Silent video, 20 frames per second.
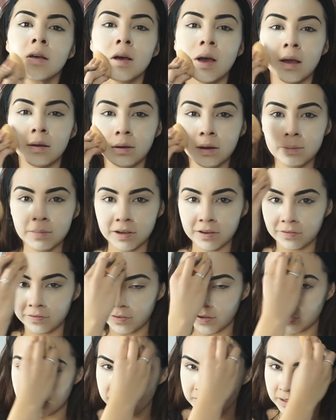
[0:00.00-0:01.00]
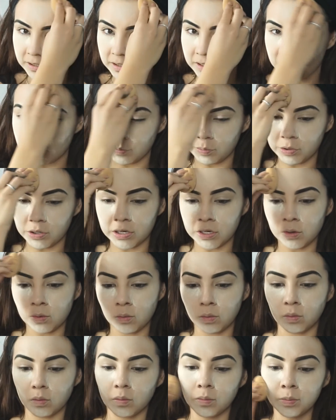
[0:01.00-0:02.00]
I want my face to look
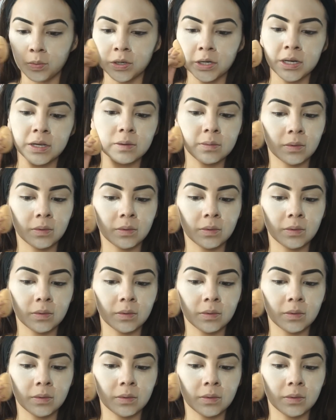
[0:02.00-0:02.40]
pretty